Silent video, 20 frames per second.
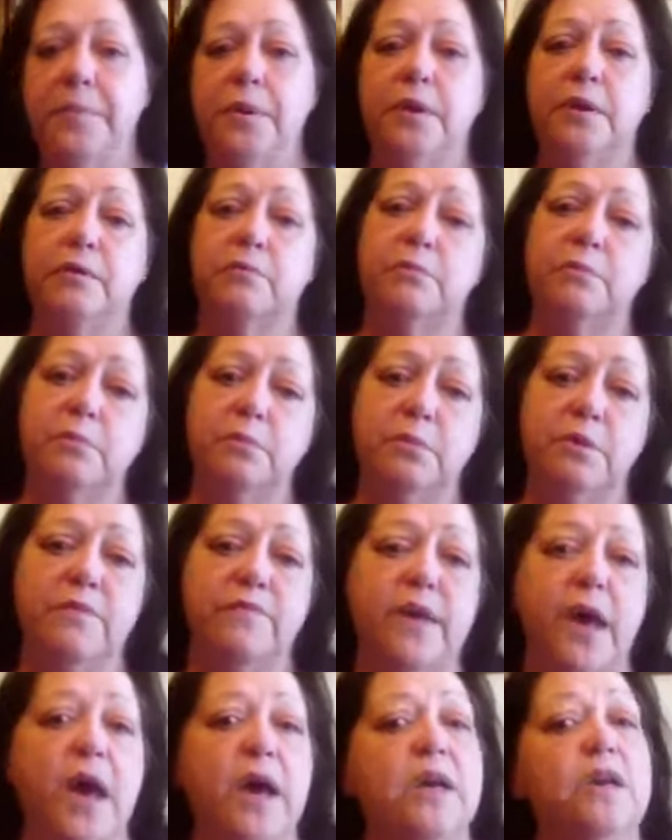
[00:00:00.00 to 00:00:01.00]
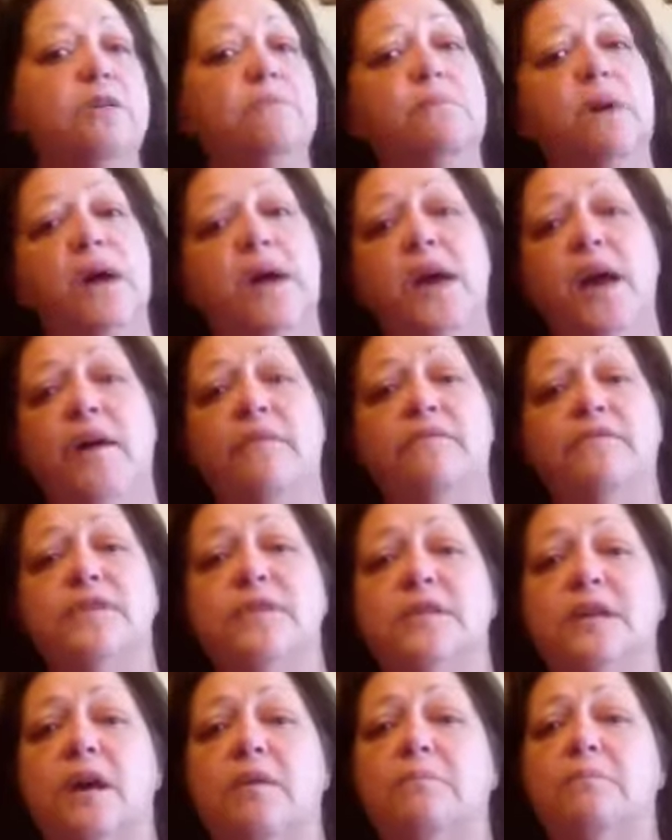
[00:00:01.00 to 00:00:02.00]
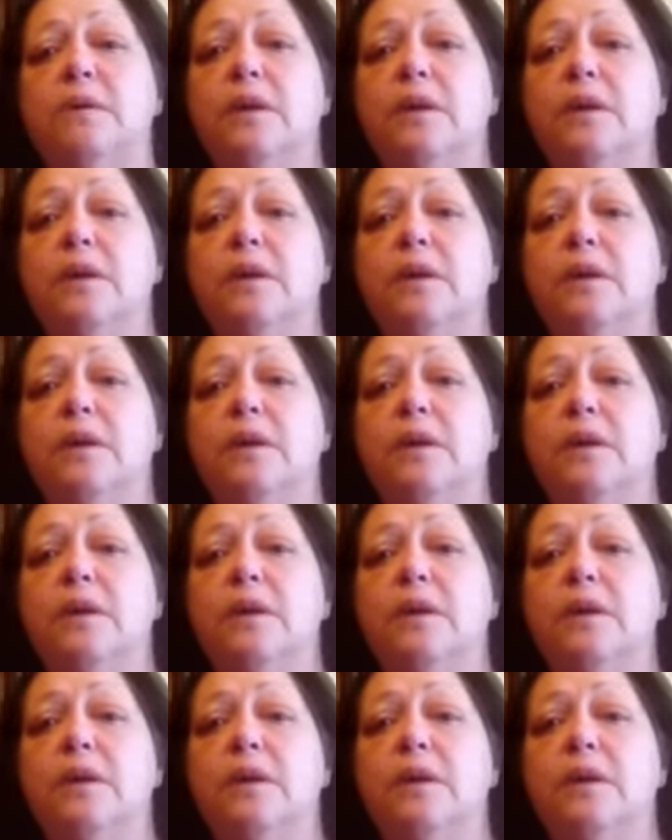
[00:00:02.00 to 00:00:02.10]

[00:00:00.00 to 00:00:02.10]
You can remove that. You may have some